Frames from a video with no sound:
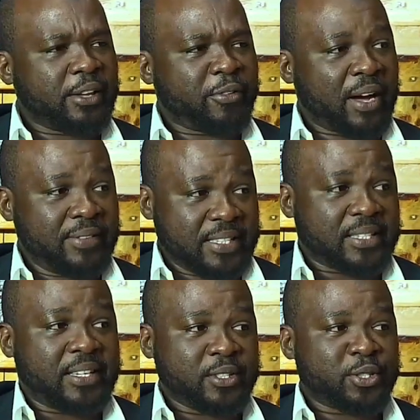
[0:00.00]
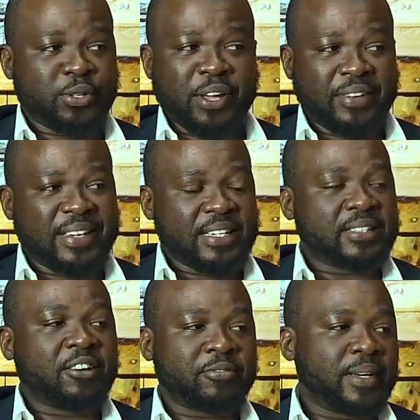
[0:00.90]
if you have the skills, you don't even
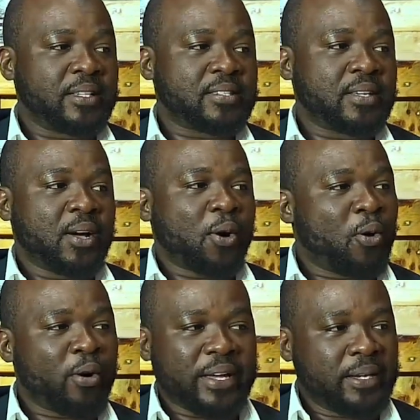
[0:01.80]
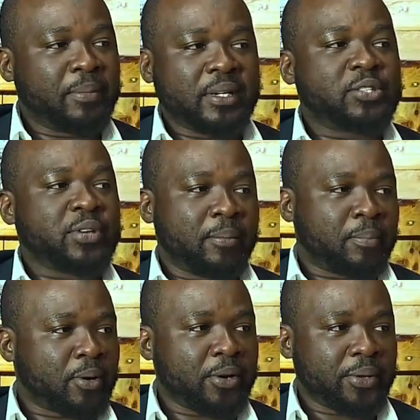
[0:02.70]
need government or anybody to
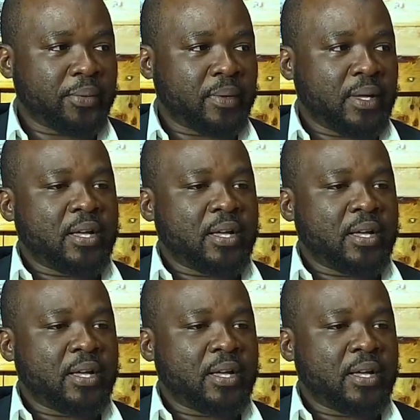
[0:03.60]
employ you.